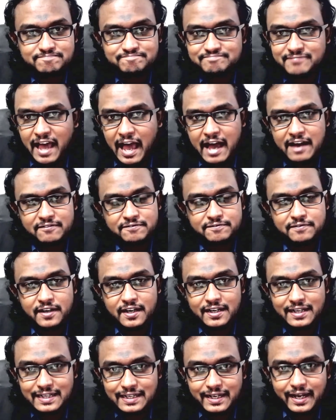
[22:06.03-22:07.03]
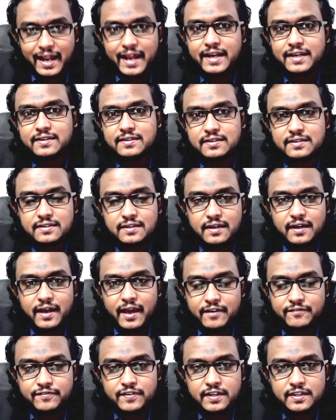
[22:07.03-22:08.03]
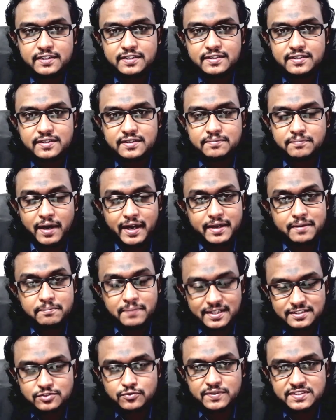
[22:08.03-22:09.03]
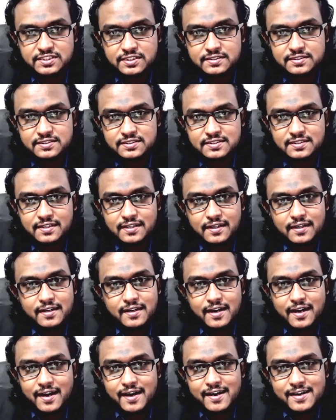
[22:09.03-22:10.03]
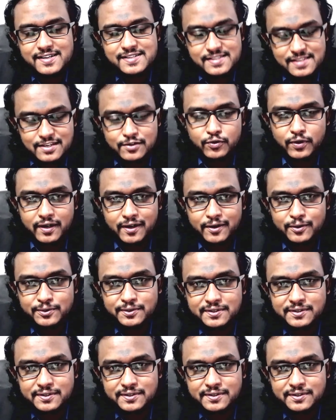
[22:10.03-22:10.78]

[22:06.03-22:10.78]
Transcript: Have a great effort. My best wishes. See you around.